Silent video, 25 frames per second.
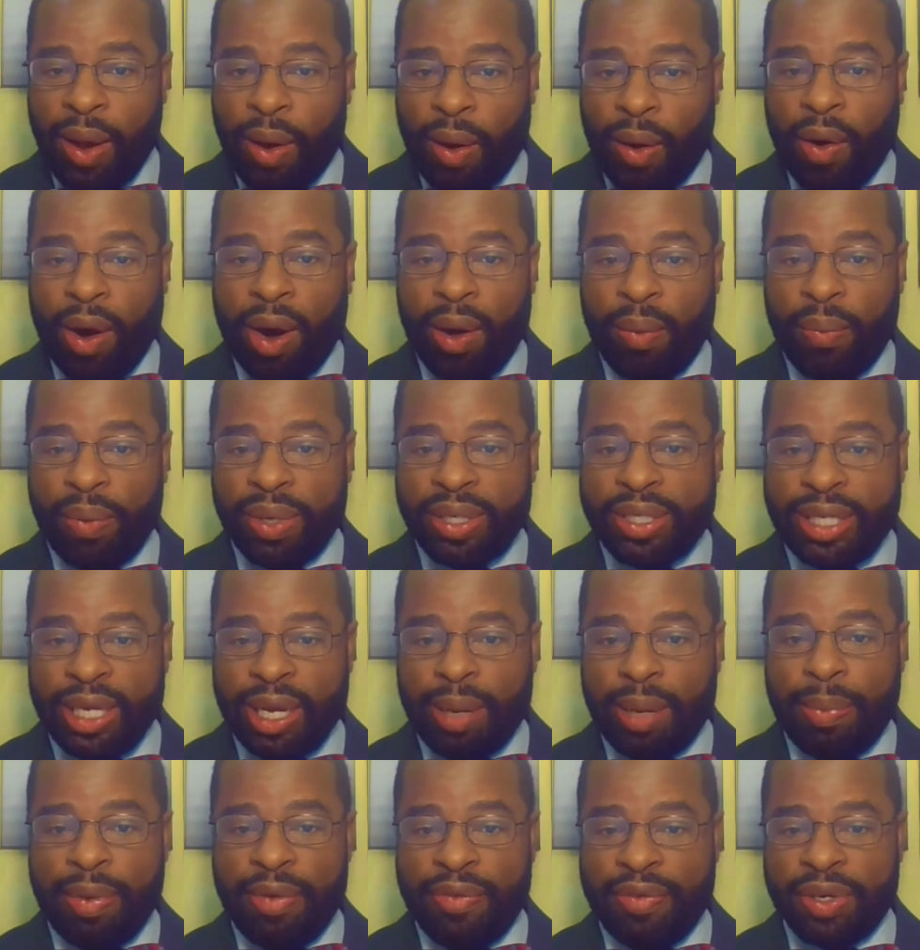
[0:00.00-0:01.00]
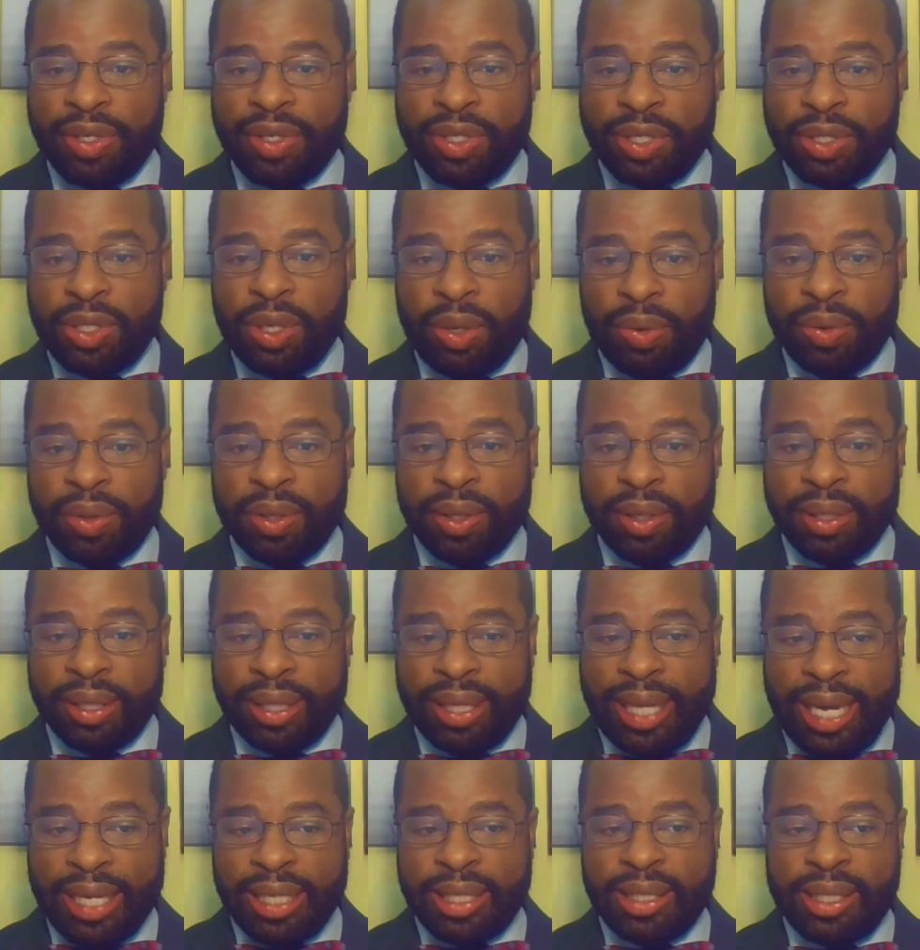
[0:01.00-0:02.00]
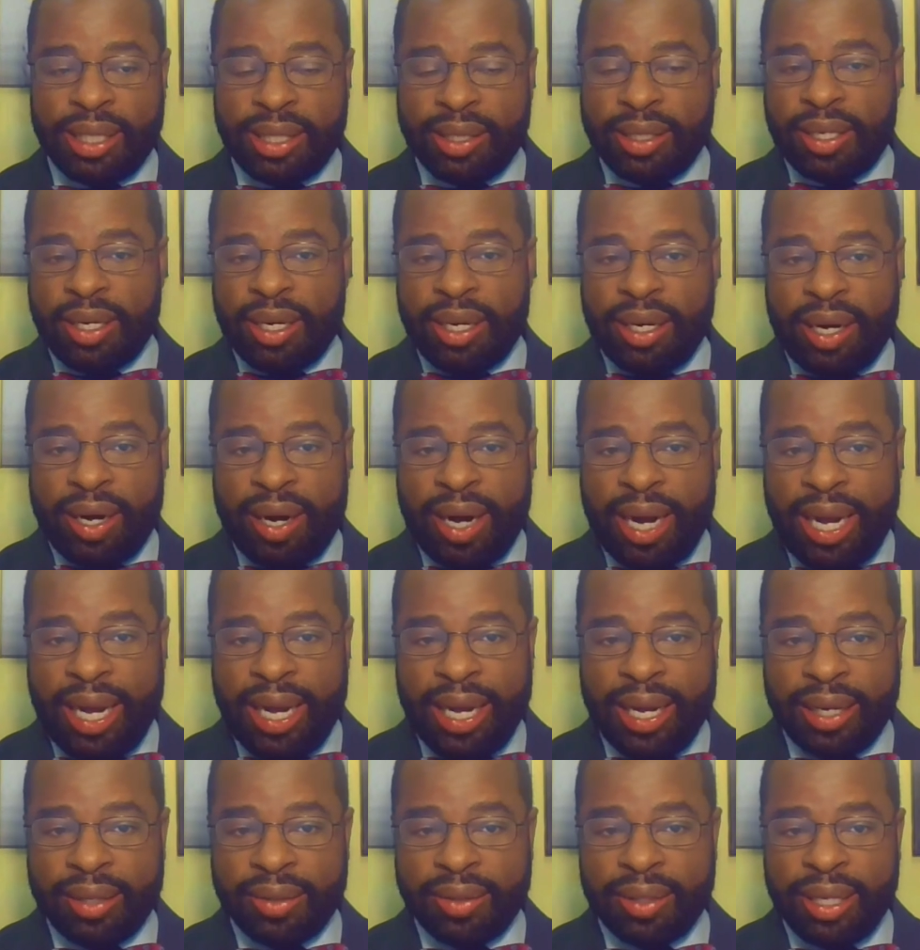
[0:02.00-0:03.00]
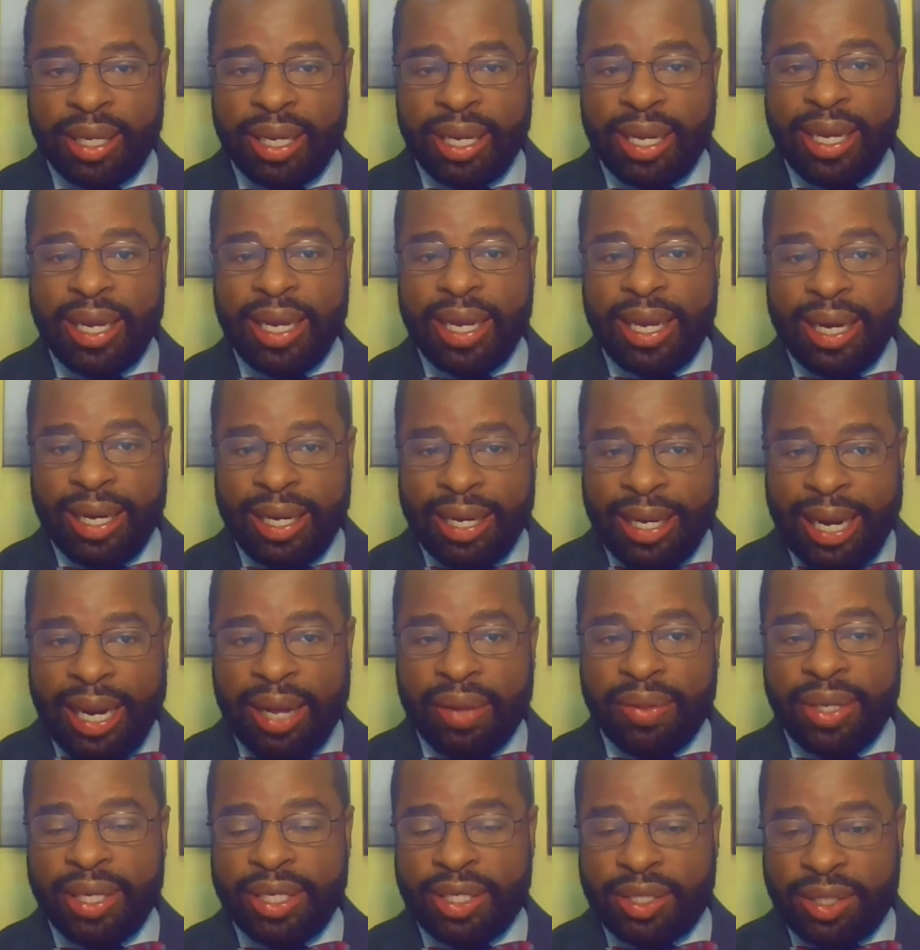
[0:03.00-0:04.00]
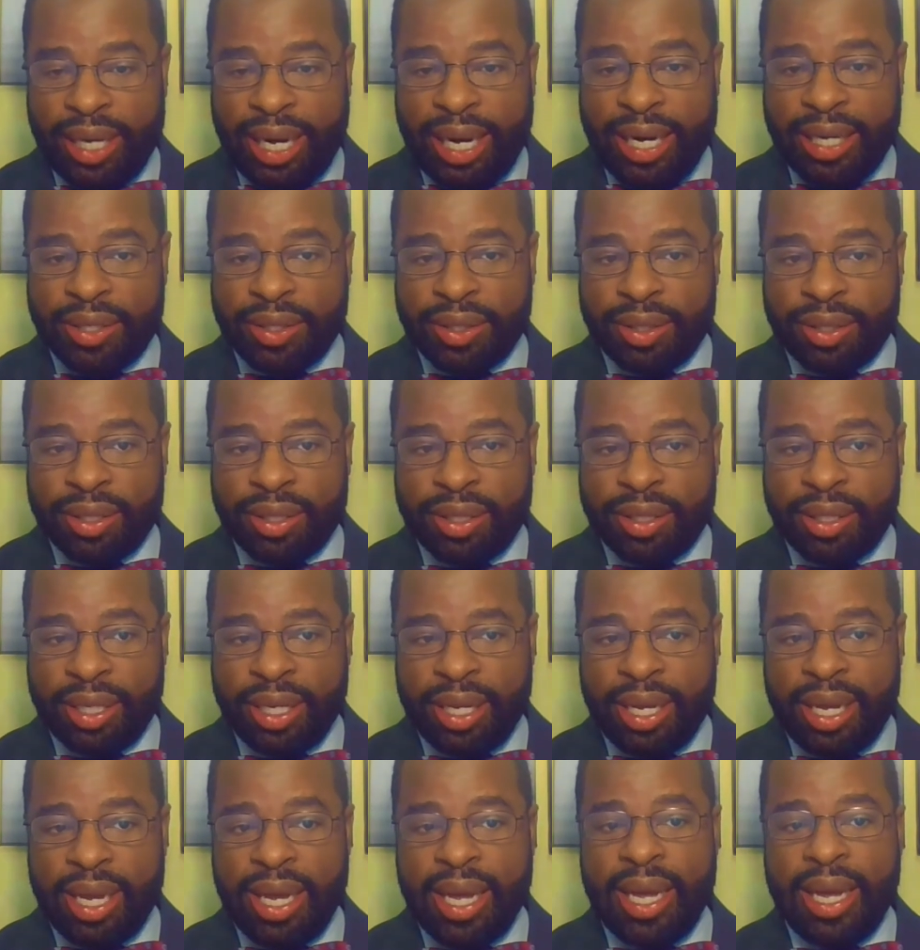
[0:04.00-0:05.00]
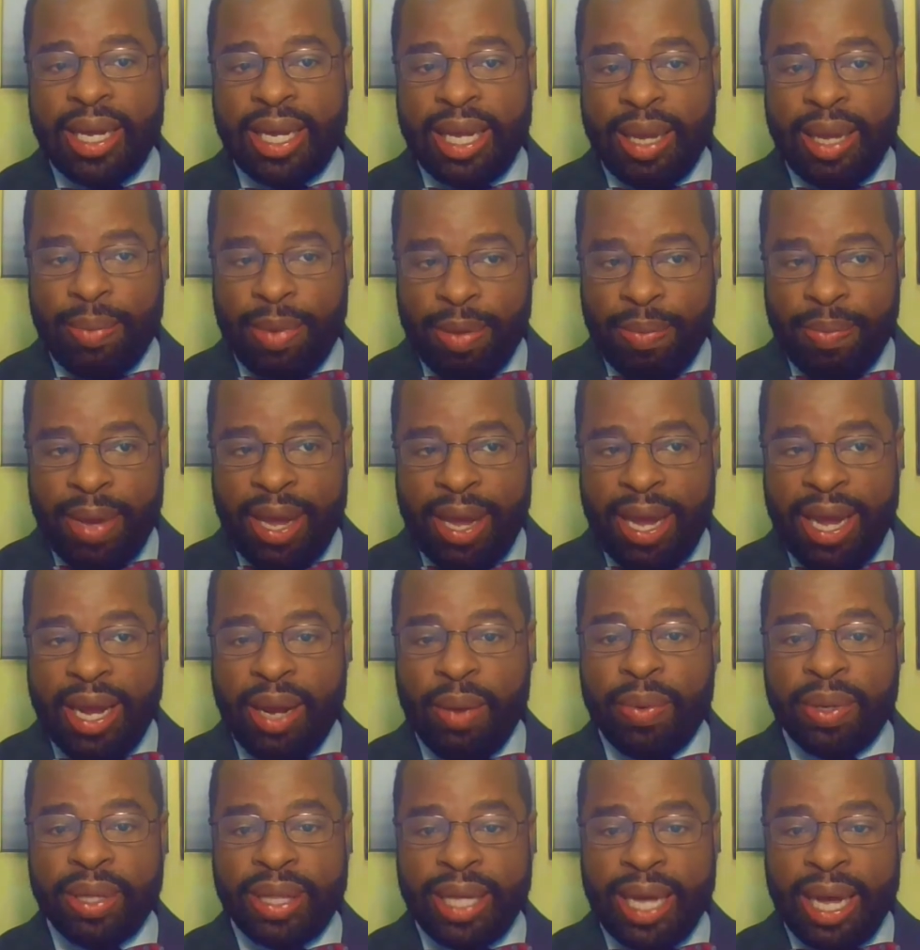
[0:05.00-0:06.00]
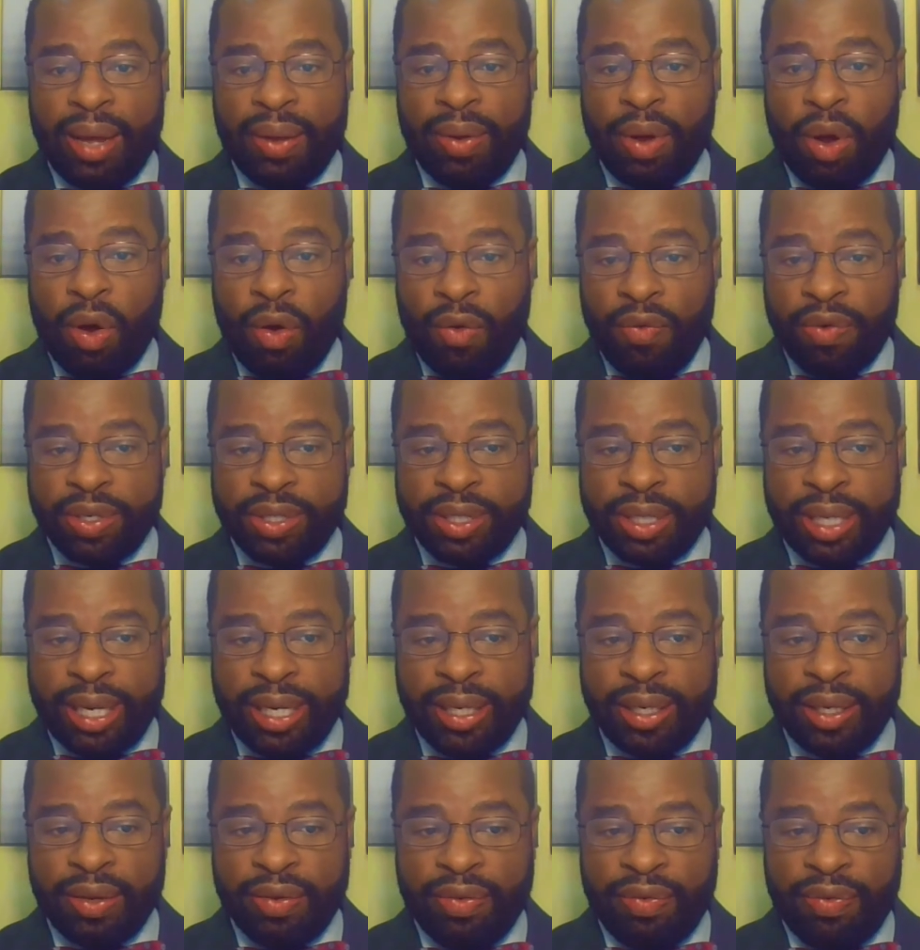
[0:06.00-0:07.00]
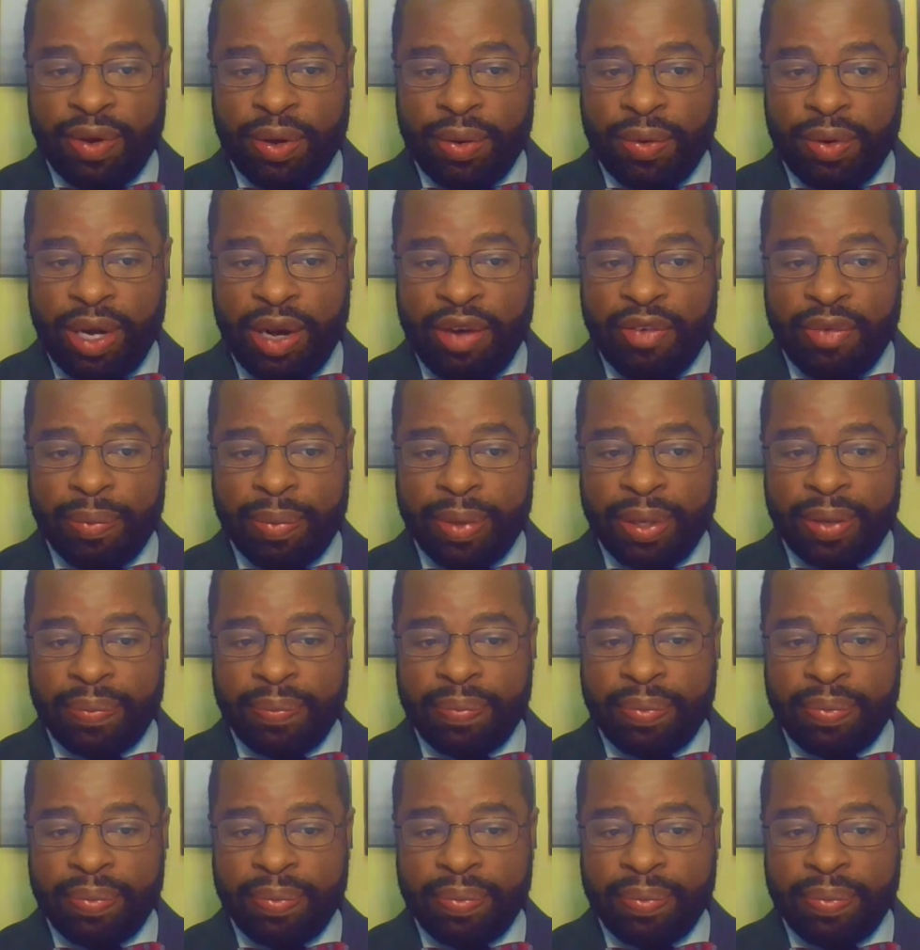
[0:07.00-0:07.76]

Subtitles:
Armed with Shelby versus Holder, that decision in their hand, now these changes can be made without oversight of the federal government.